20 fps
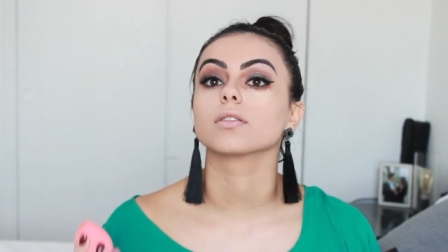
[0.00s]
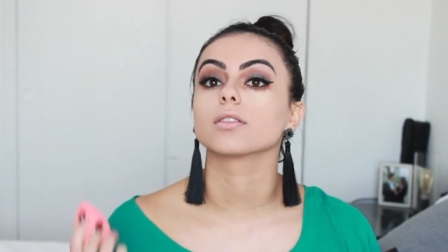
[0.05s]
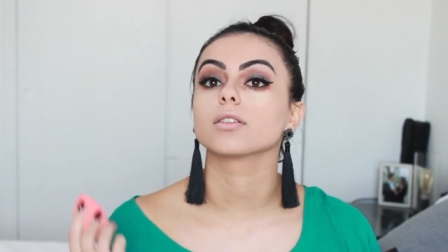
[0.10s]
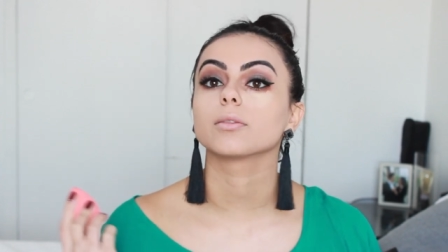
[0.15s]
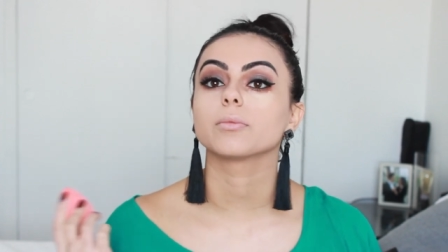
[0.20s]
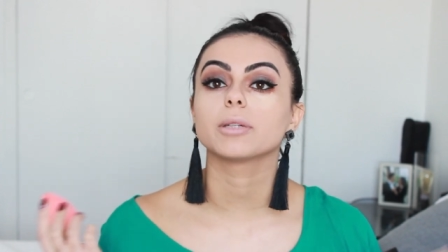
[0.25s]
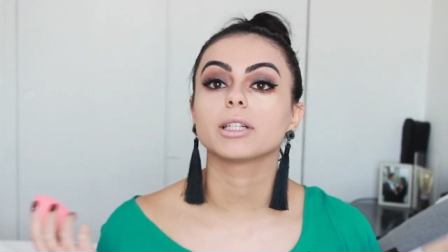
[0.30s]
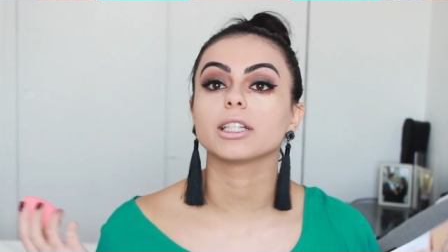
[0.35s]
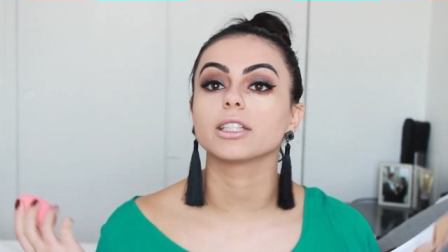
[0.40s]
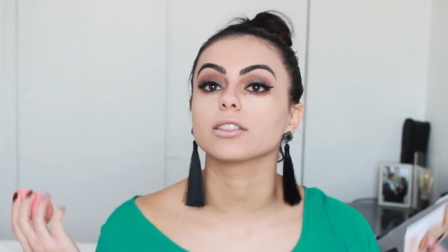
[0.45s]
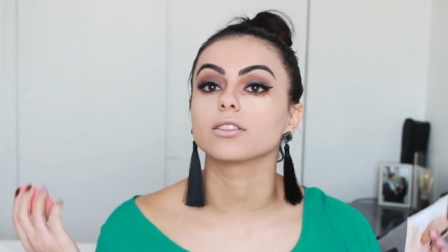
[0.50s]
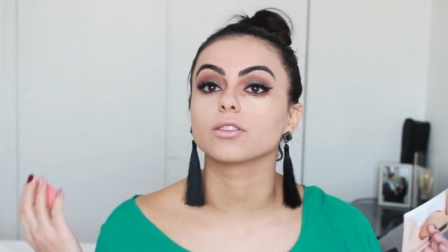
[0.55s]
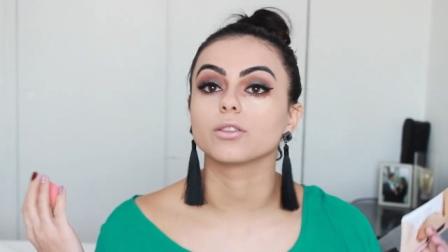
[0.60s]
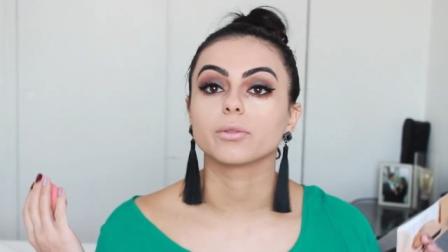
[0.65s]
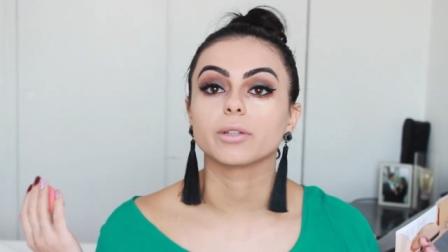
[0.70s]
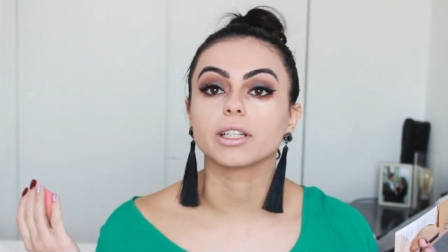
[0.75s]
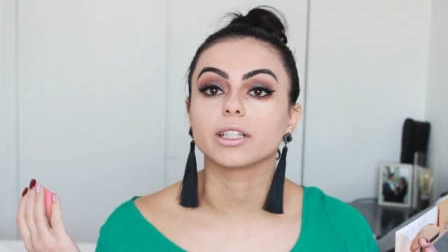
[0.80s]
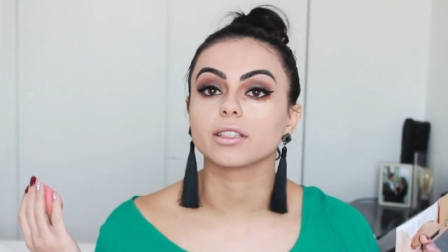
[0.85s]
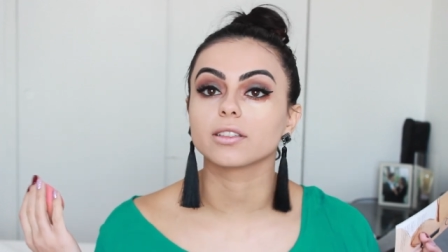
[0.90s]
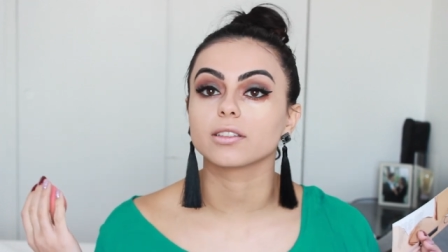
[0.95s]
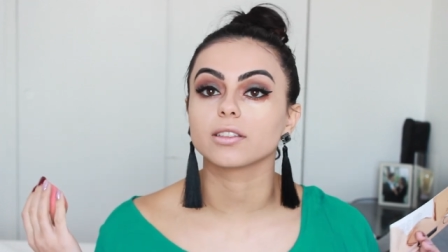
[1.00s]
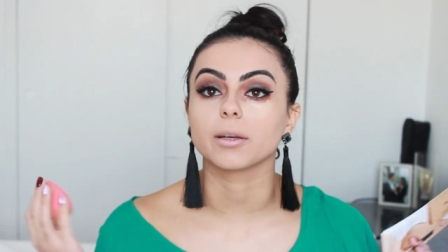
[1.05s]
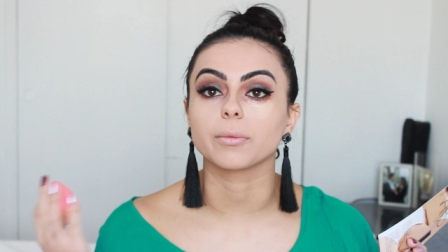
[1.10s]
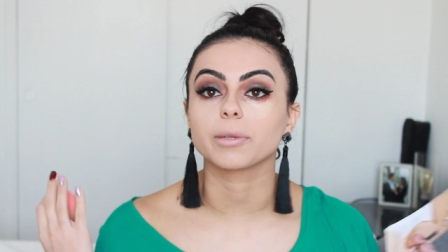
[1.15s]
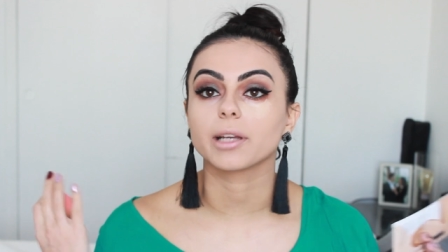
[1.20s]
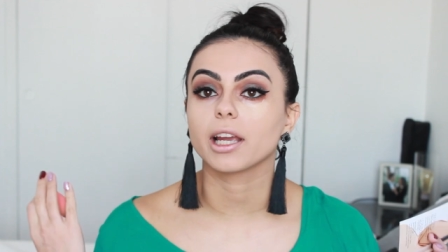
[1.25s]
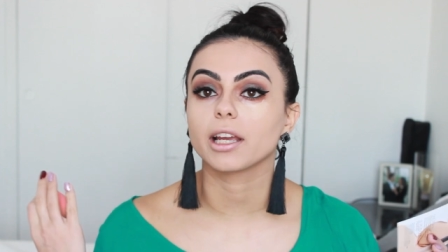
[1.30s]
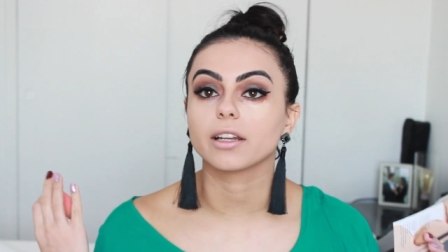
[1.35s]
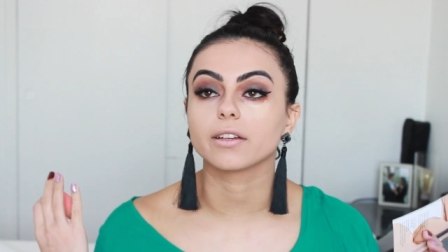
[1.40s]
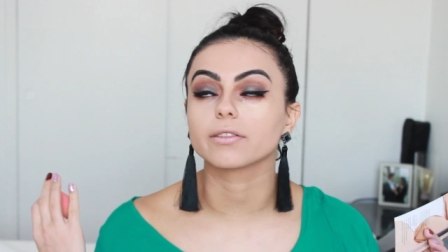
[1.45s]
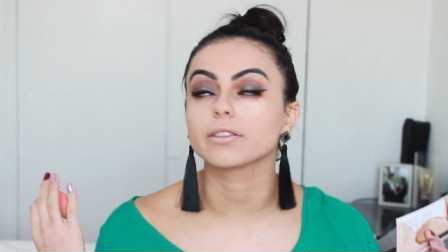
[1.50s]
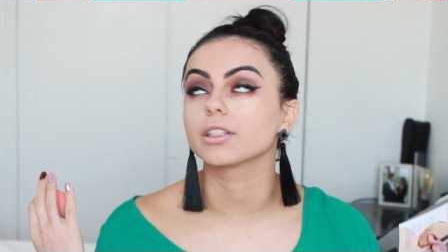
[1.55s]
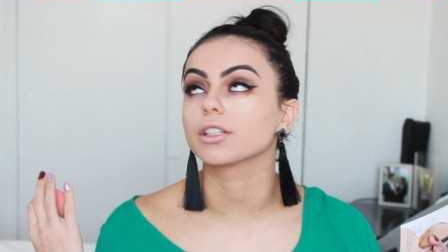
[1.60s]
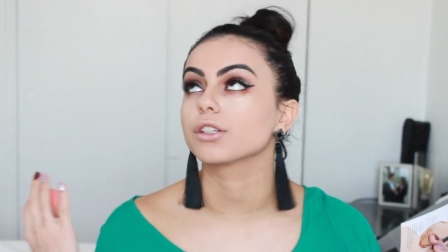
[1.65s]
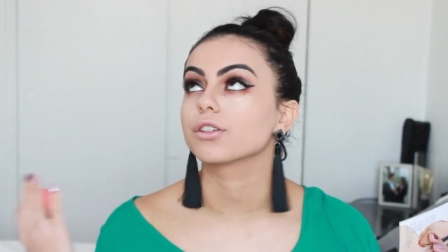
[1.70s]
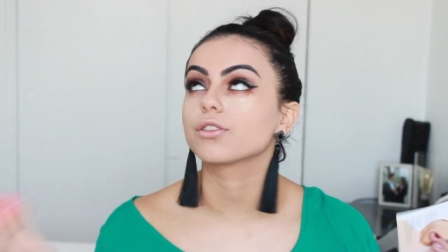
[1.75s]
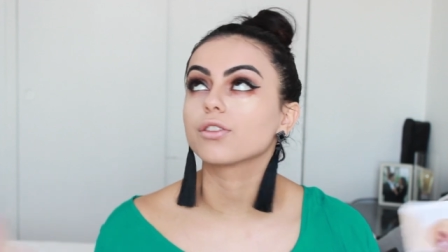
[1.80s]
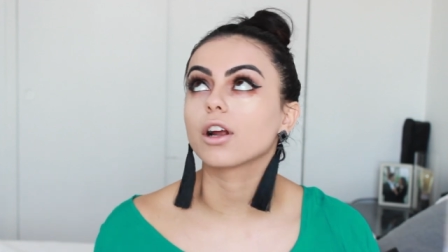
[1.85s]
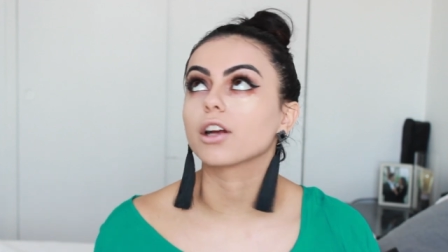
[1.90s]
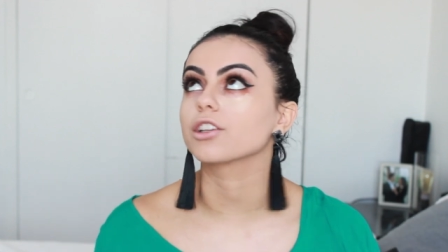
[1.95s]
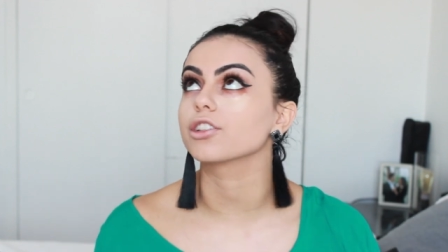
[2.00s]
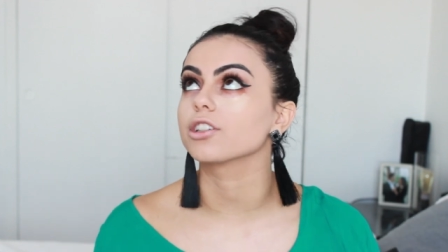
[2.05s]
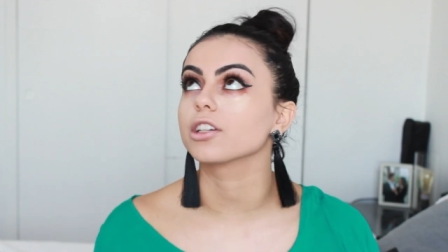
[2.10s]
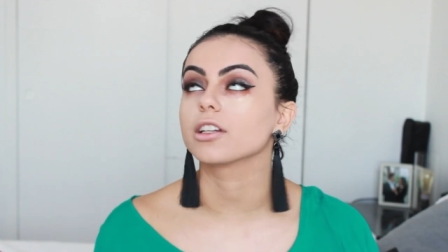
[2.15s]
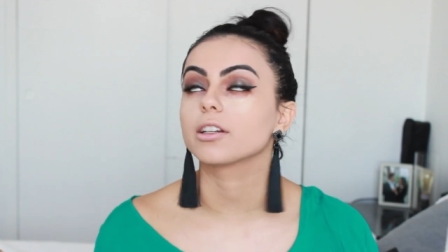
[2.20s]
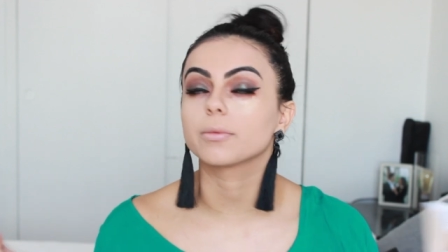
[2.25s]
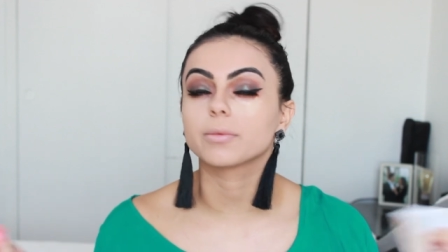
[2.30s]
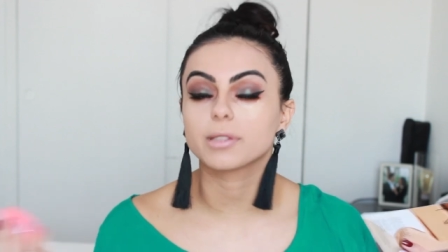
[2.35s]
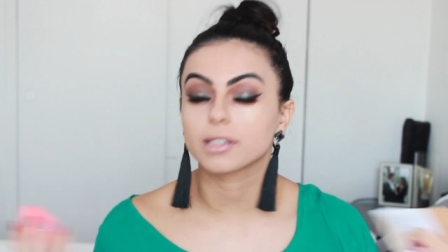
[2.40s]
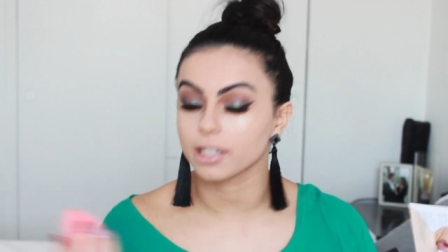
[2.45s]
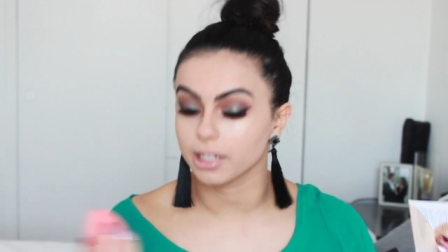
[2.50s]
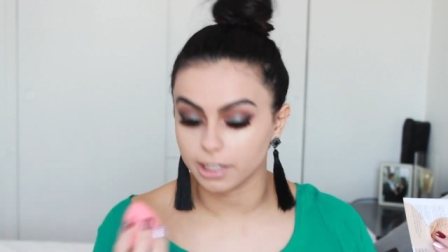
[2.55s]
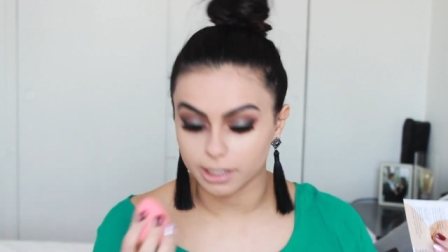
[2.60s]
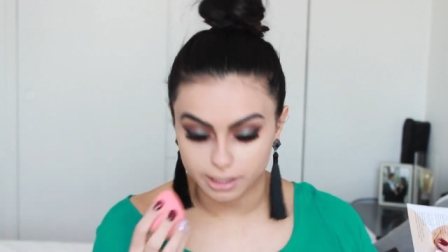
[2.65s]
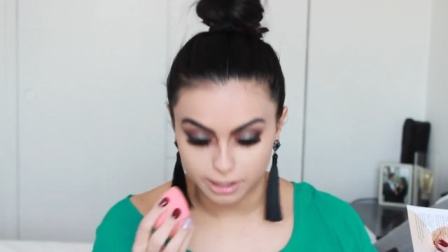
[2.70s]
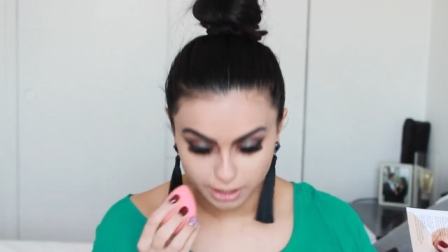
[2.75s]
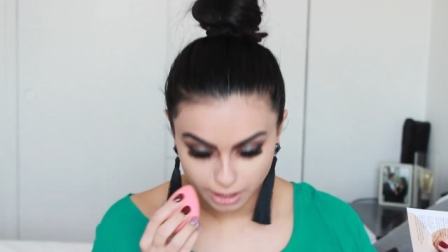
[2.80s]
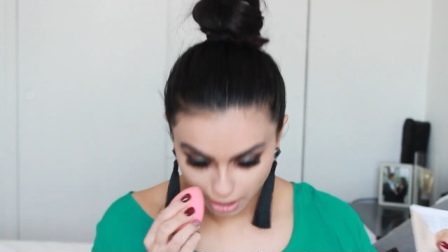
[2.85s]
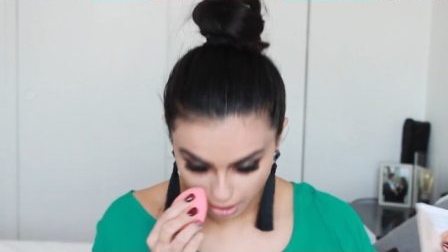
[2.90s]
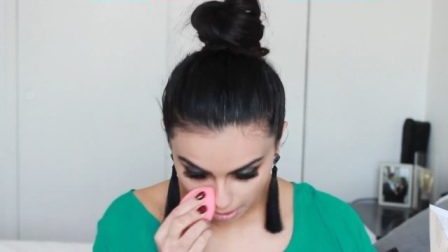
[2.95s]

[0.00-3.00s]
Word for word: Somebody's doing some kind of construction upstairs.